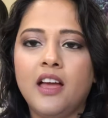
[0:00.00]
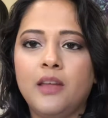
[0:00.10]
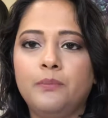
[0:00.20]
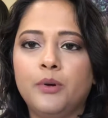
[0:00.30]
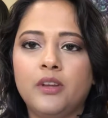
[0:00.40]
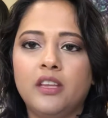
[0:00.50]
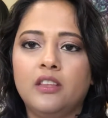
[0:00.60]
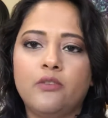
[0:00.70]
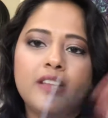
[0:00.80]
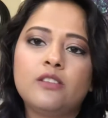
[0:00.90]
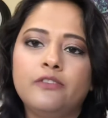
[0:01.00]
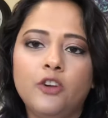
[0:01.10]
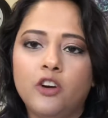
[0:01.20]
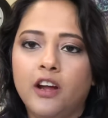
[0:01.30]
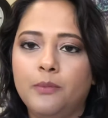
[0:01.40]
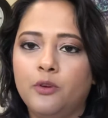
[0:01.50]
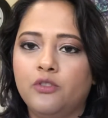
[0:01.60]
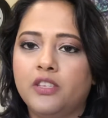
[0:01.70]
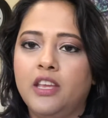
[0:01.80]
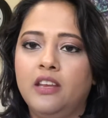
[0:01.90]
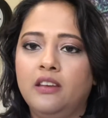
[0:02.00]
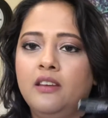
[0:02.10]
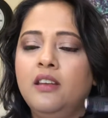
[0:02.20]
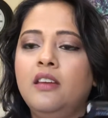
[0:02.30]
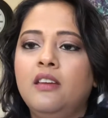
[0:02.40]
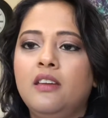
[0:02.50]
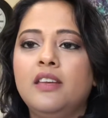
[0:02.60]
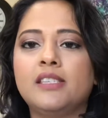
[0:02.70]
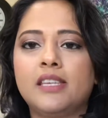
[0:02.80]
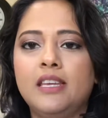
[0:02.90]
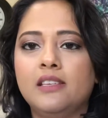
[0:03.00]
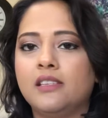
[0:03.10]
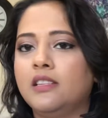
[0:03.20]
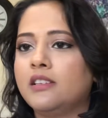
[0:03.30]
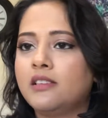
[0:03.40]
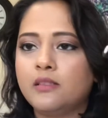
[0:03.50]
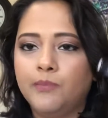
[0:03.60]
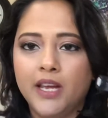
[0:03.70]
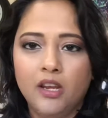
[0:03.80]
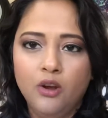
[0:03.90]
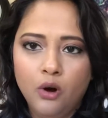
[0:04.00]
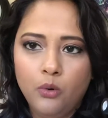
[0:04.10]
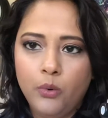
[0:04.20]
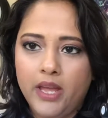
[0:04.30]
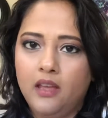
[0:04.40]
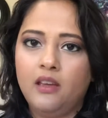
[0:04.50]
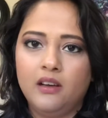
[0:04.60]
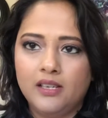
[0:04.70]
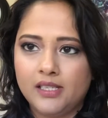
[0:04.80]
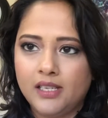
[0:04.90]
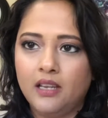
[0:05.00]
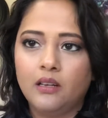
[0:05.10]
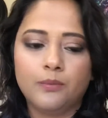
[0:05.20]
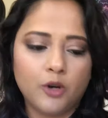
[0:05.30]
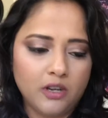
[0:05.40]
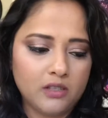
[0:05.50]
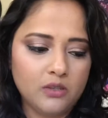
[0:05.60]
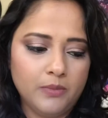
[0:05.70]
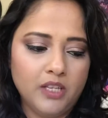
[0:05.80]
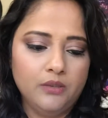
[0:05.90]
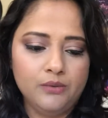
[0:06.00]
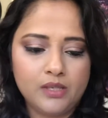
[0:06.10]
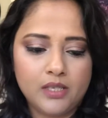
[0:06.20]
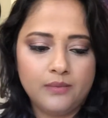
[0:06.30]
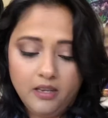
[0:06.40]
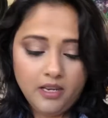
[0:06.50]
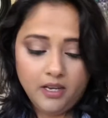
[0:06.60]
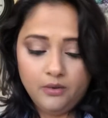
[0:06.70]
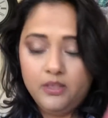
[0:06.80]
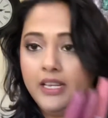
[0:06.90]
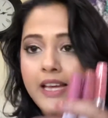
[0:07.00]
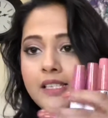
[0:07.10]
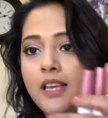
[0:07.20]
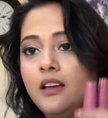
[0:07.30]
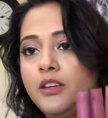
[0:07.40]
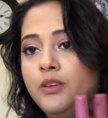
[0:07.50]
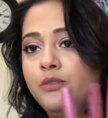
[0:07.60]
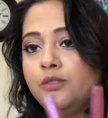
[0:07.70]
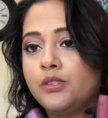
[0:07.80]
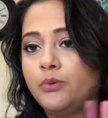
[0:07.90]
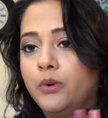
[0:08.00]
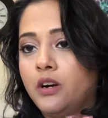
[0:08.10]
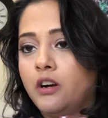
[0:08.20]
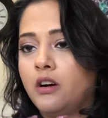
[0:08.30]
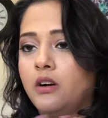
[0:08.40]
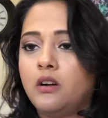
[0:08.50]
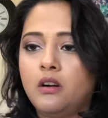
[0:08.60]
and putting the rest of your eyebrows in is easy. This is by no way a single product to be used. Now, the next thing I used were